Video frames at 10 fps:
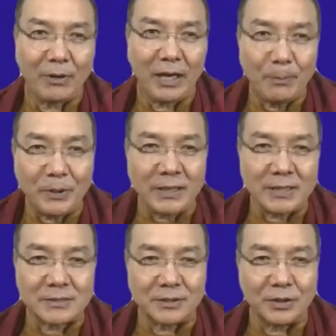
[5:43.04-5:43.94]

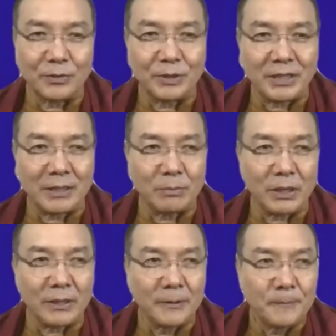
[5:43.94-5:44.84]
happiness, we can
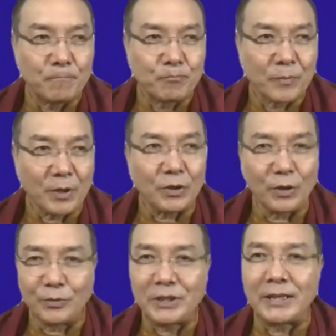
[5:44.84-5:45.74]
be,
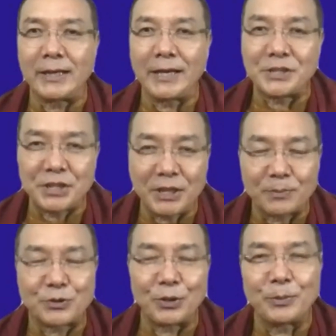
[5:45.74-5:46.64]
we can
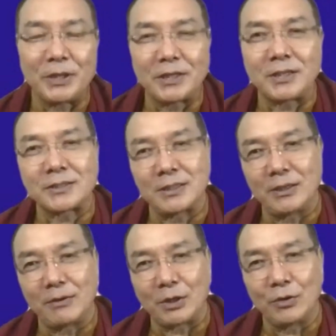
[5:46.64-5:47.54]
achieve so many things in
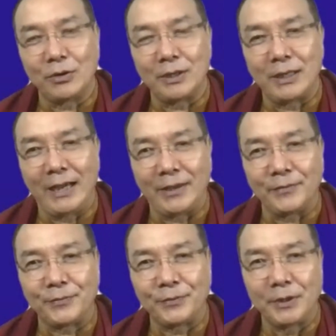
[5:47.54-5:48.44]
our
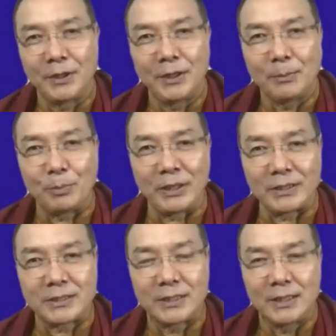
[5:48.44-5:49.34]
life,
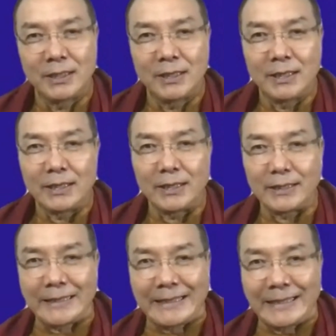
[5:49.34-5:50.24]
but
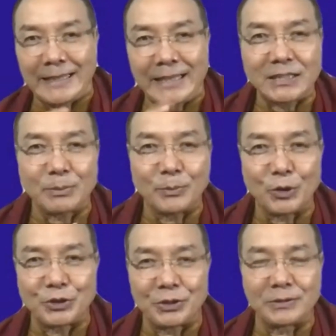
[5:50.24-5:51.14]
the negative
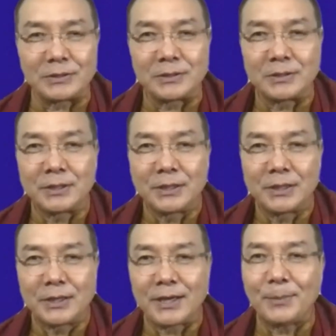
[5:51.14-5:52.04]
emotion
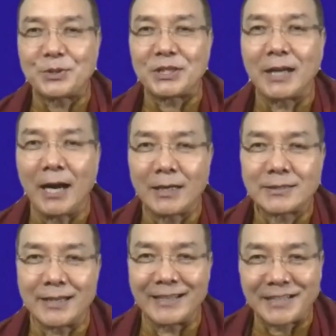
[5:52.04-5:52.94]
comes in
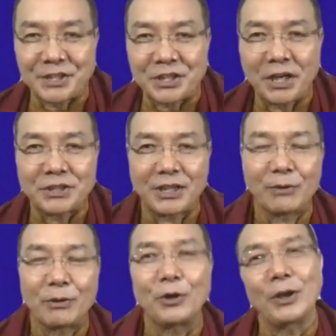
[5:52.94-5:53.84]
us and crush
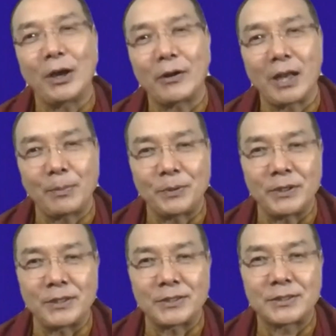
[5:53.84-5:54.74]
away all our
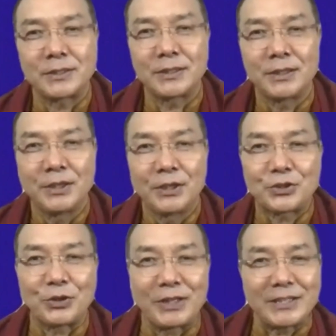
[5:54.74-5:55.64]
happiness.
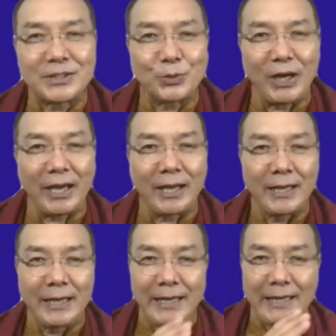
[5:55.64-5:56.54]
So that's why
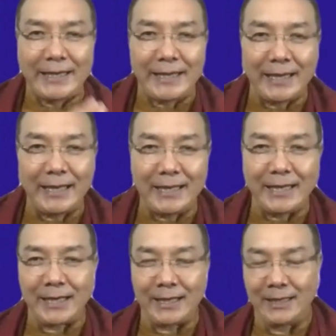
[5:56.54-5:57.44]

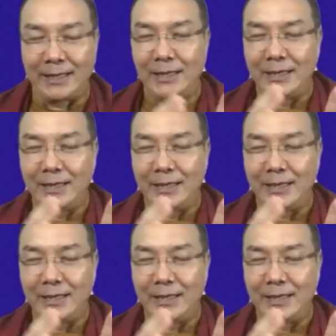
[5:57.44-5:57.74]
healing